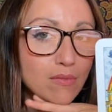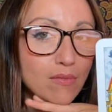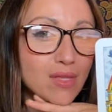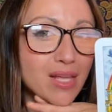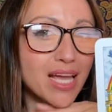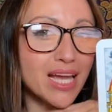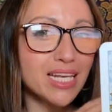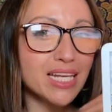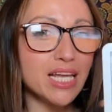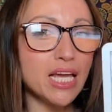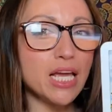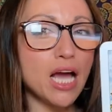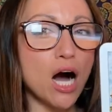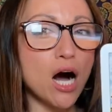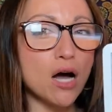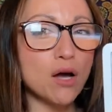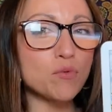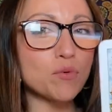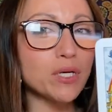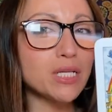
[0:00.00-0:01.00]
And
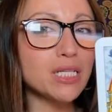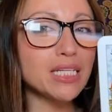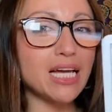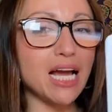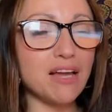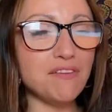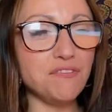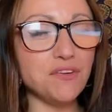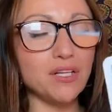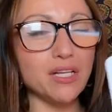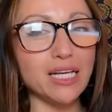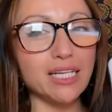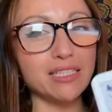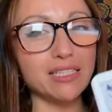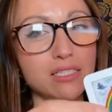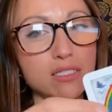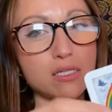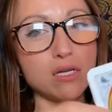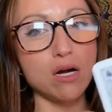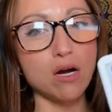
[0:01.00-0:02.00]
really, I feel like
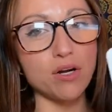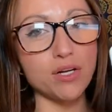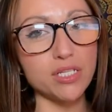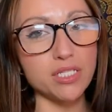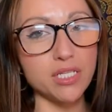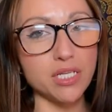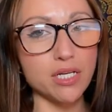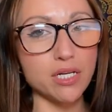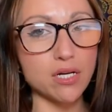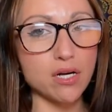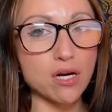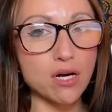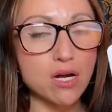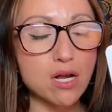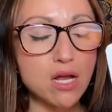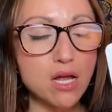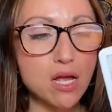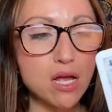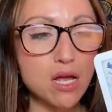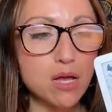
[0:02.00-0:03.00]
this card is
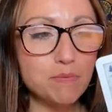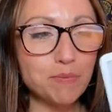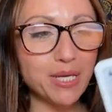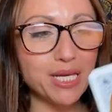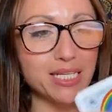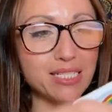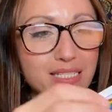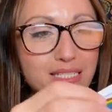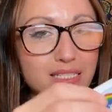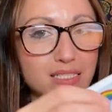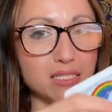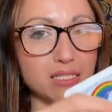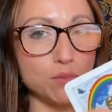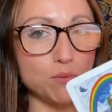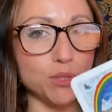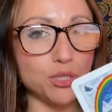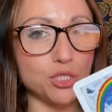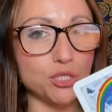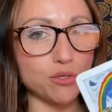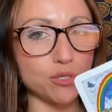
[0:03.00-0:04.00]
here because this is
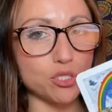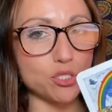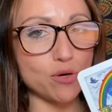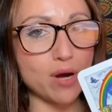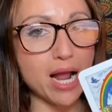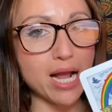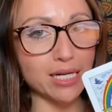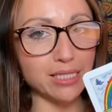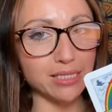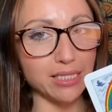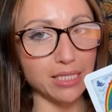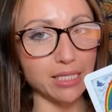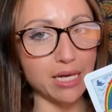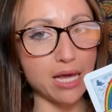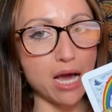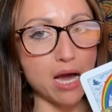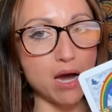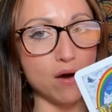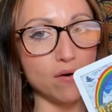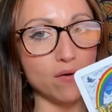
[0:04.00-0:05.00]
what you're attracting
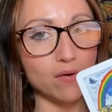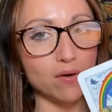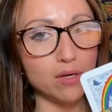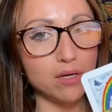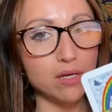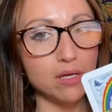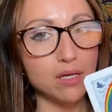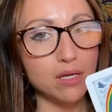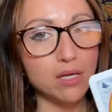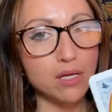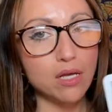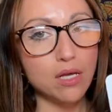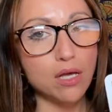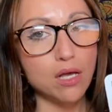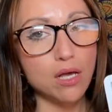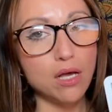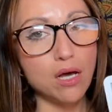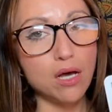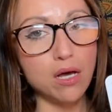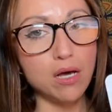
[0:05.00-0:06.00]
now,
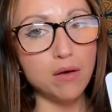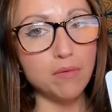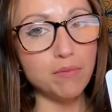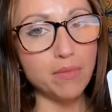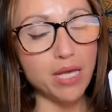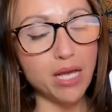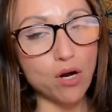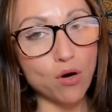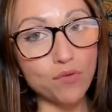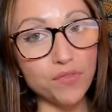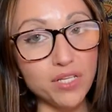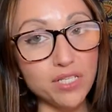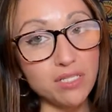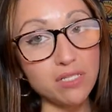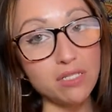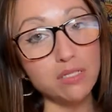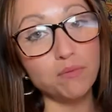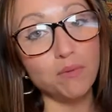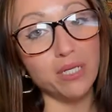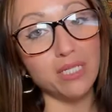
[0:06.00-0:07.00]
or this
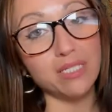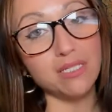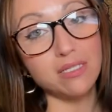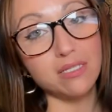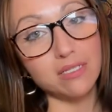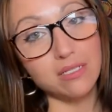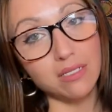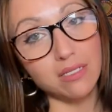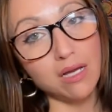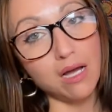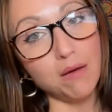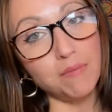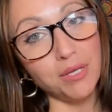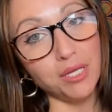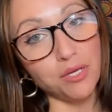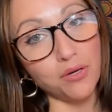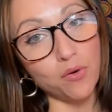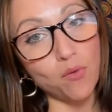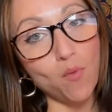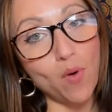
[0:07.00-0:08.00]
is what's
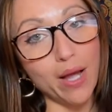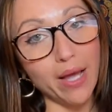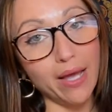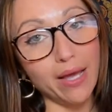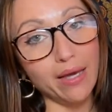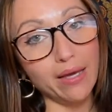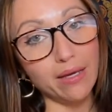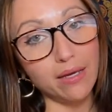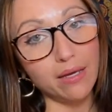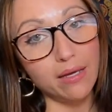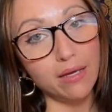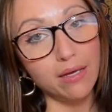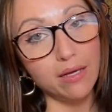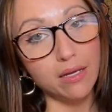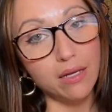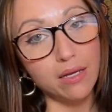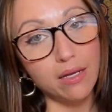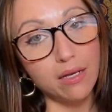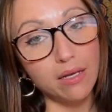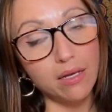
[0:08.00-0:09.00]
coming your way,
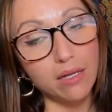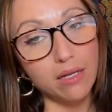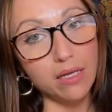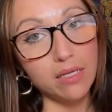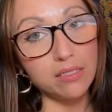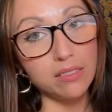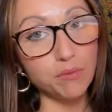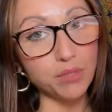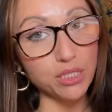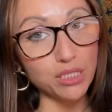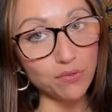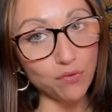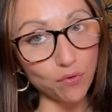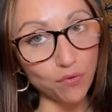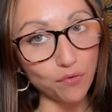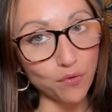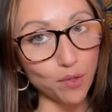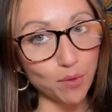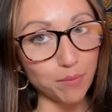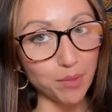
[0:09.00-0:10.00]
is wish
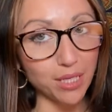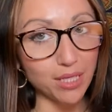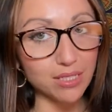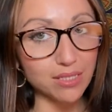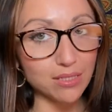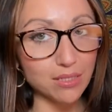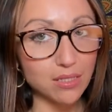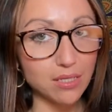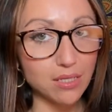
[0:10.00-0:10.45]
fulfillment.